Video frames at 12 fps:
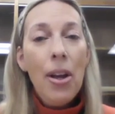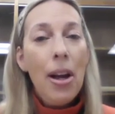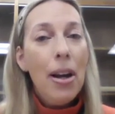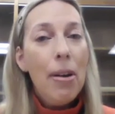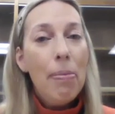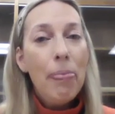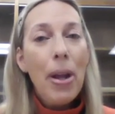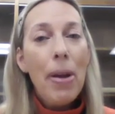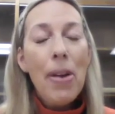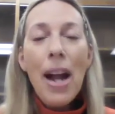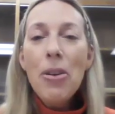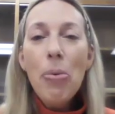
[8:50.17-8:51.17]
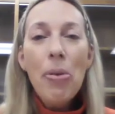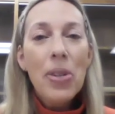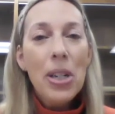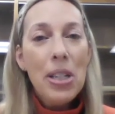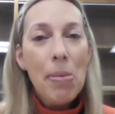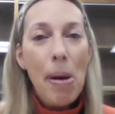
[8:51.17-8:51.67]
I know we've
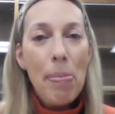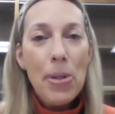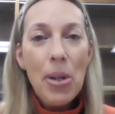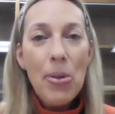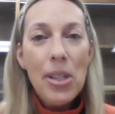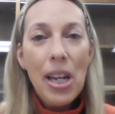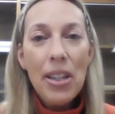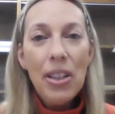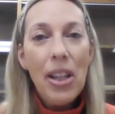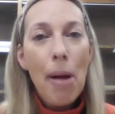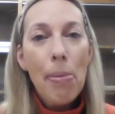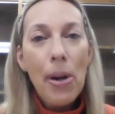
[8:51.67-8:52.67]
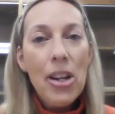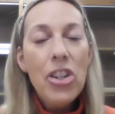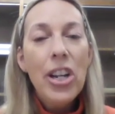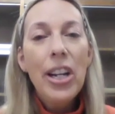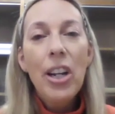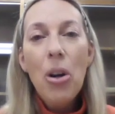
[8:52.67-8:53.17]
done some episodes on
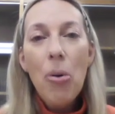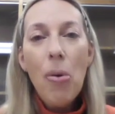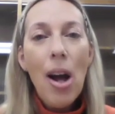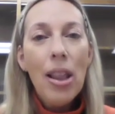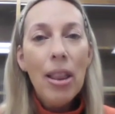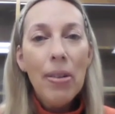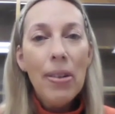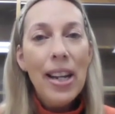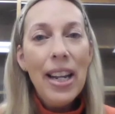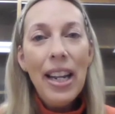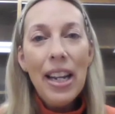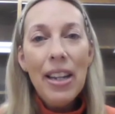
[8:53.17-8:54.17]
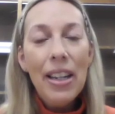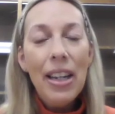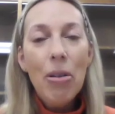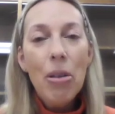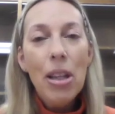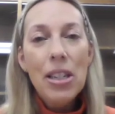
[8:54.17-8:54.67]
collaboration and co-authoring, and
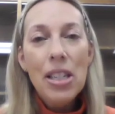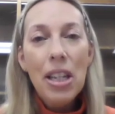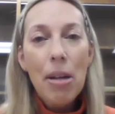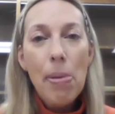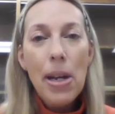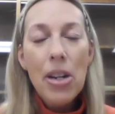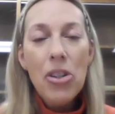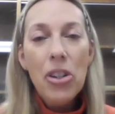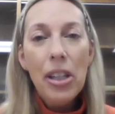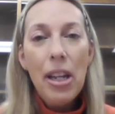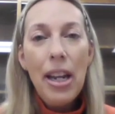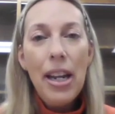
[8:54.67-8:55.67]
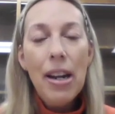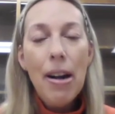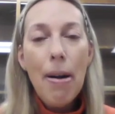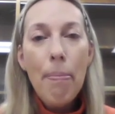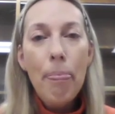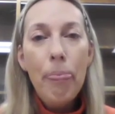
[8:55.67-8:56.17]
things that could potentially
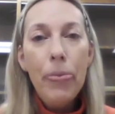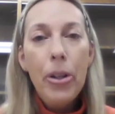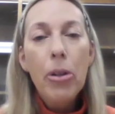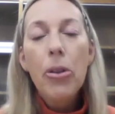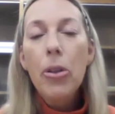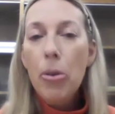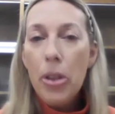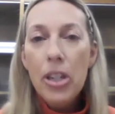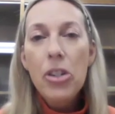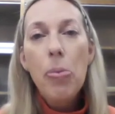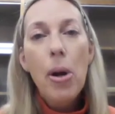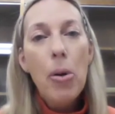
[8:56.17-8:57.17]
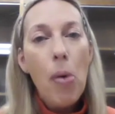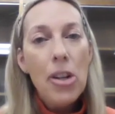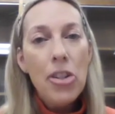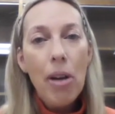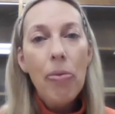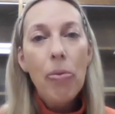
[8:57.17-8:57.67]
there are things you want to
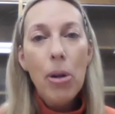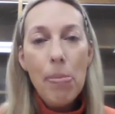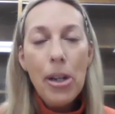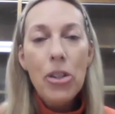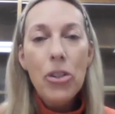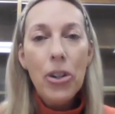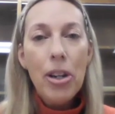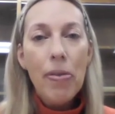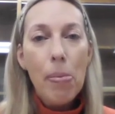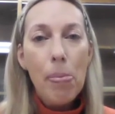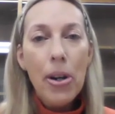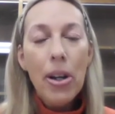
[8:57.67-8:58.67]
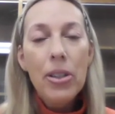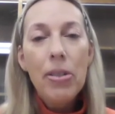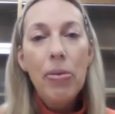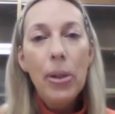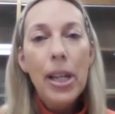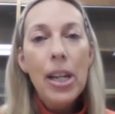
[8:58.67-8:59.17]
watch out for to make sure you have a
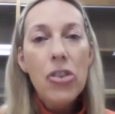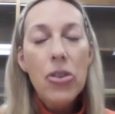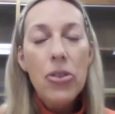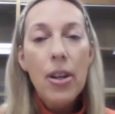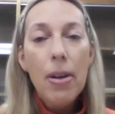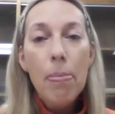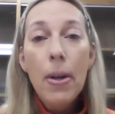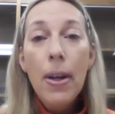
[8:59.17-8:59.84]
productive relationship.